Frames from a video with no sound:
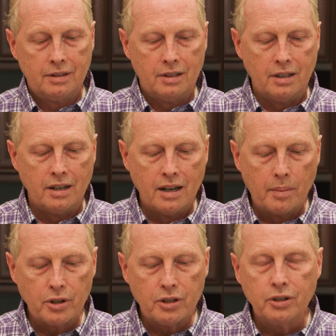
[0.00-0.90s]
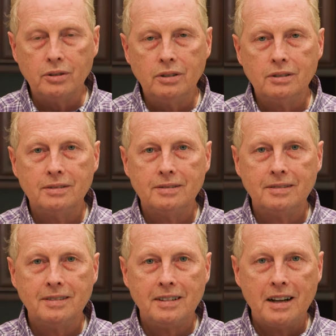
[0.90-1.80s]
Number 2,
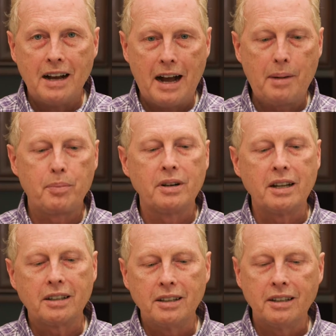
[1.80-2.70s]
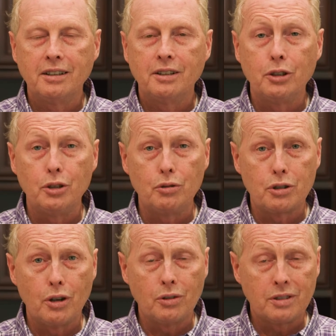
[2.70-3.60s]
I'm predicting you
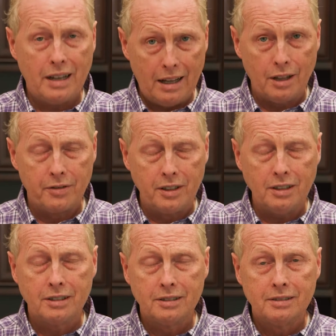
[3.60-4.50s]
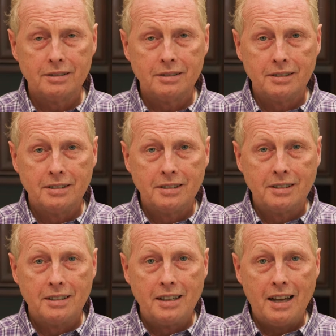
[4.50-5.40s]
chose elephant.
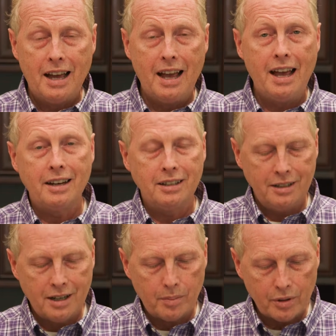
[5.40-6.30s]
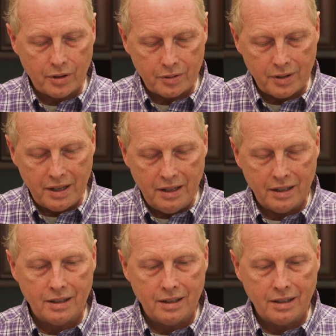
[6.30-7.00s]
And number 3,